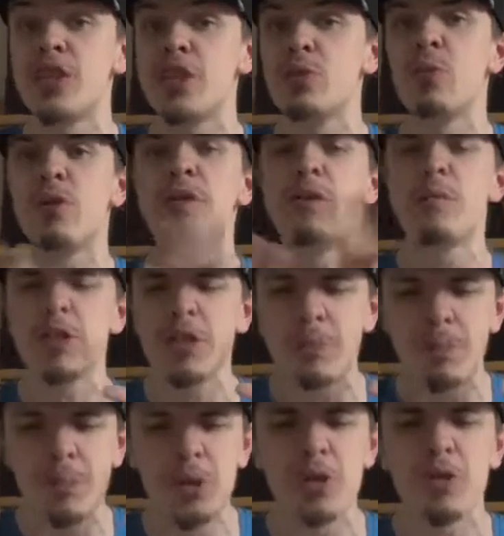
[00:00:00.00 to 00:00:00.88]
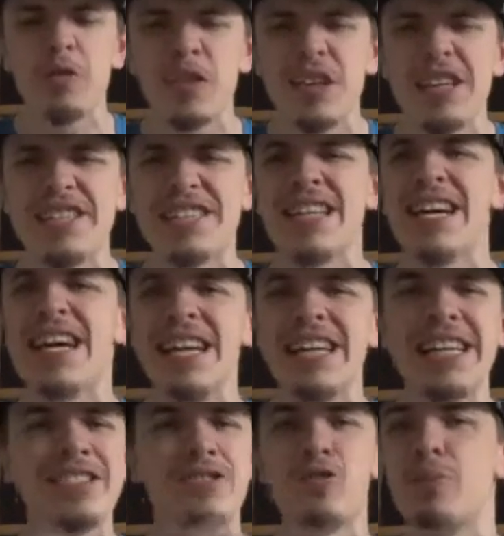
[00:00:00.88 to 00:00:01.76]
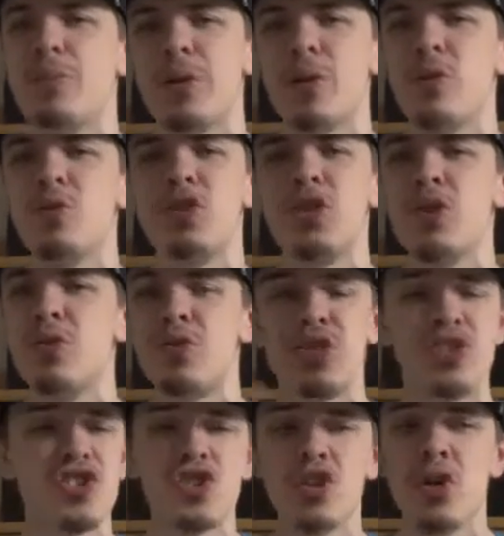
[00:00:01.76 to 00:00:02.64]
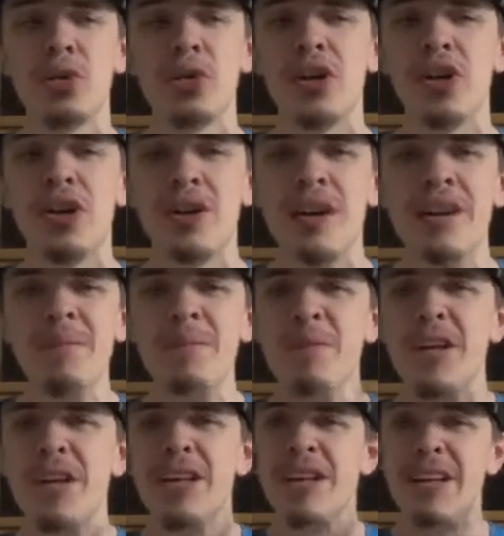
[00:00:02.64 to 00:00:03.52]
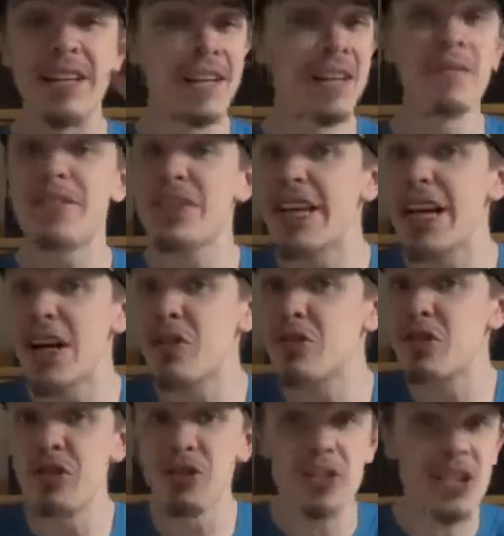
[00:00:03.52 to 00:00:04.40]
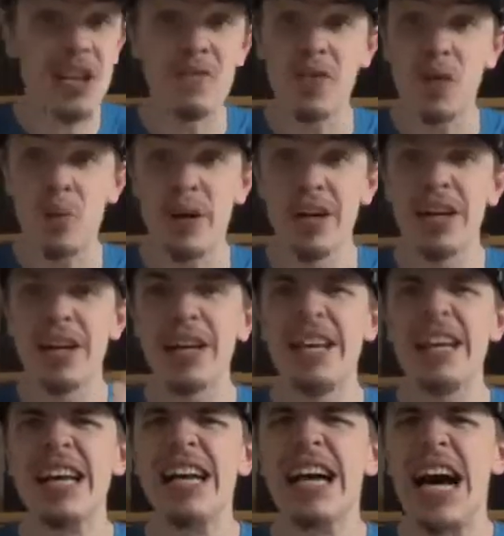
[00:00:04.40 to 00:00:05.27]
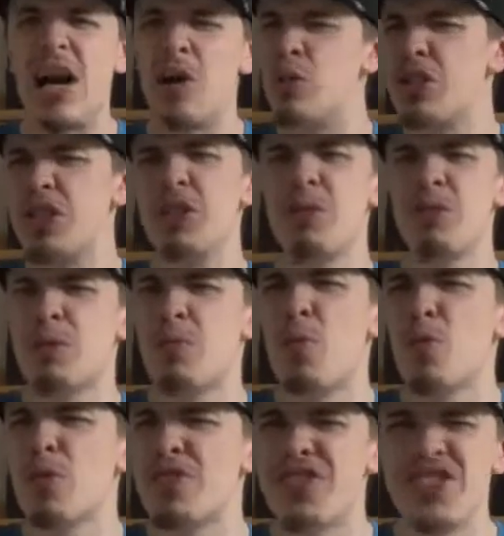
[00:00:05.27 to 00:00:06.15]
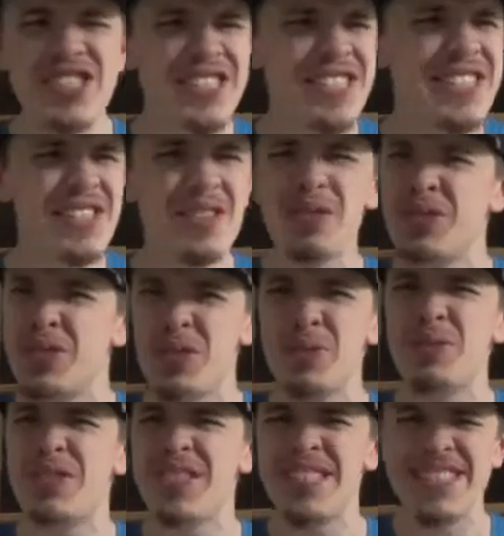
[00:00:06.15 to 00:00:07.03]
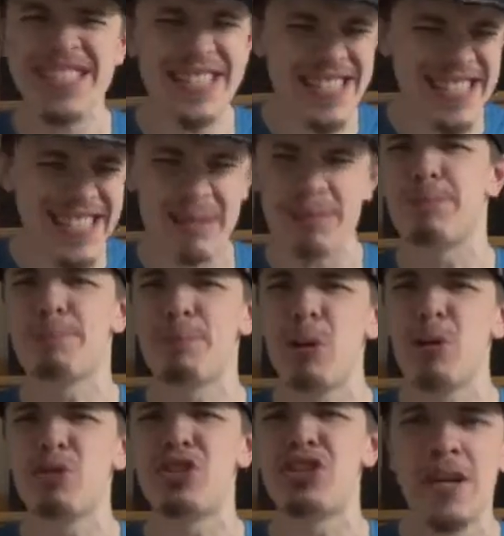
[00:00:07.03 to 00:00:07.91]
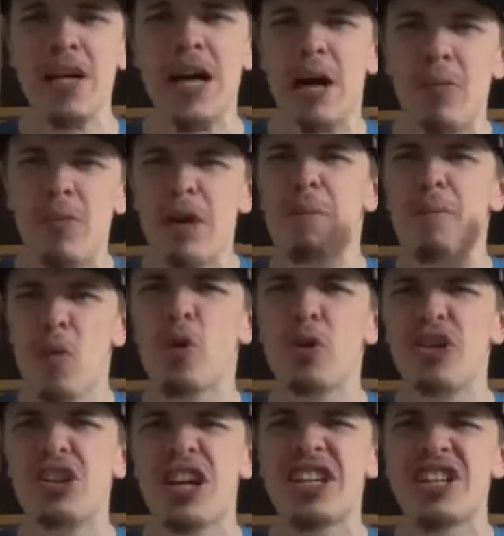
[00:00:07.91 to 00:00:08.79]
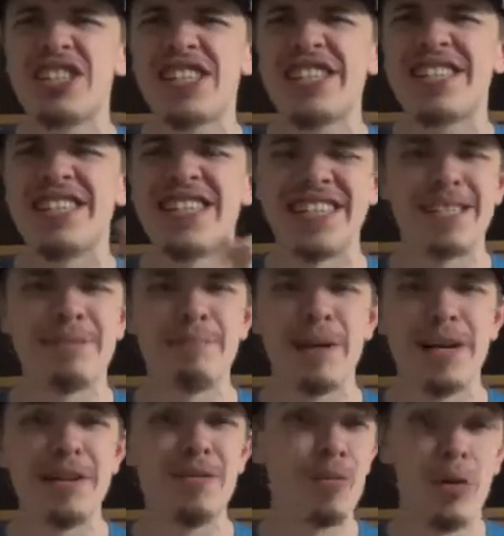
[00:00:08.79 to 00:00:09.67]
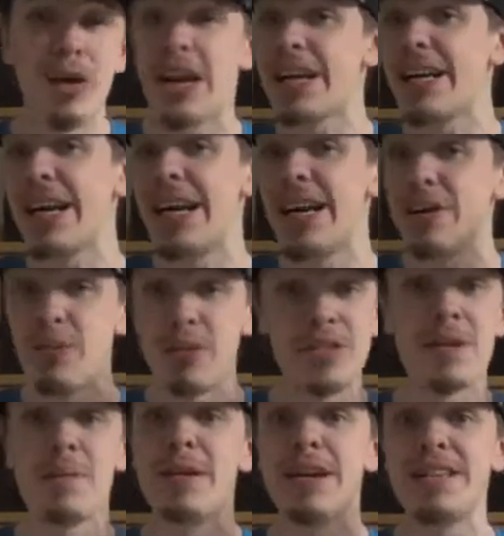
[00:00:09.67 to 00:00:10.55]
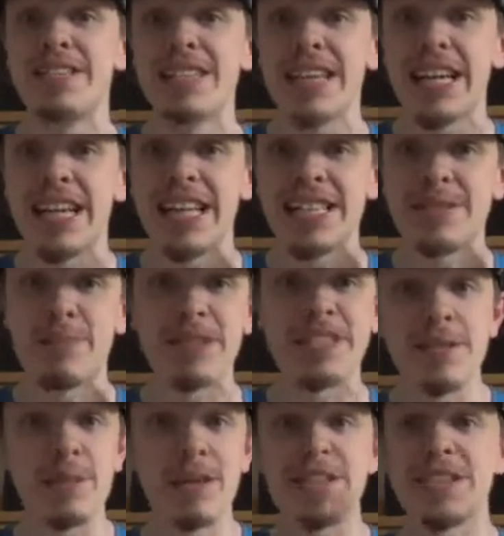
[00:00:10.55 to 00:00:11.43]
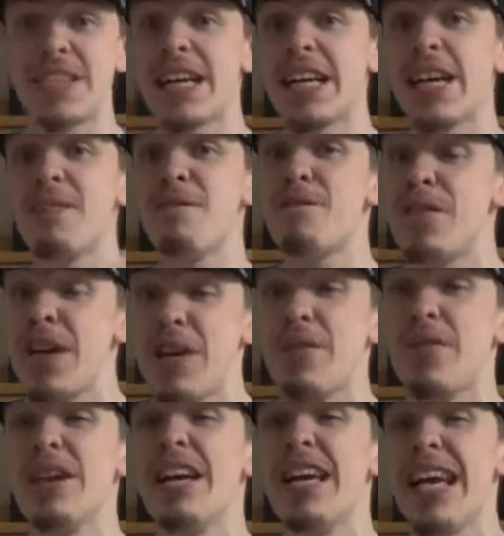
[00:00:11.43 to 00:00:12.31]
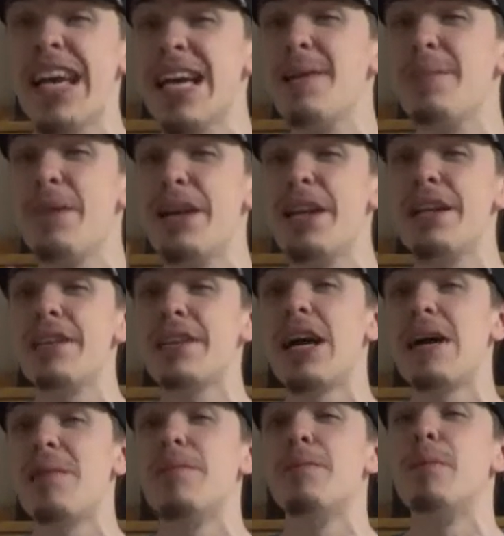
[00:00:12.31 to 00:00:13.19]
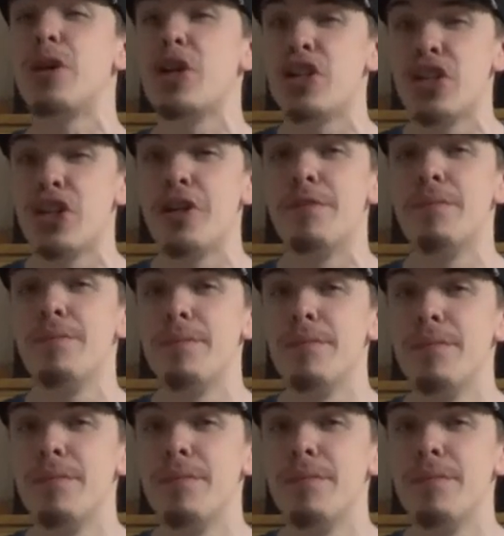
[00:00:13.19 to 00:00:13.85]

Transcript: This is one of the most beautifully designed superhero shows. It's so good. I love the characters, love the writing. I wish there was more seasons, only 2 seasons. That was bullshit. I wanted more Young Justice, but what I got was amazing, and it's my second favorite animated comic book show.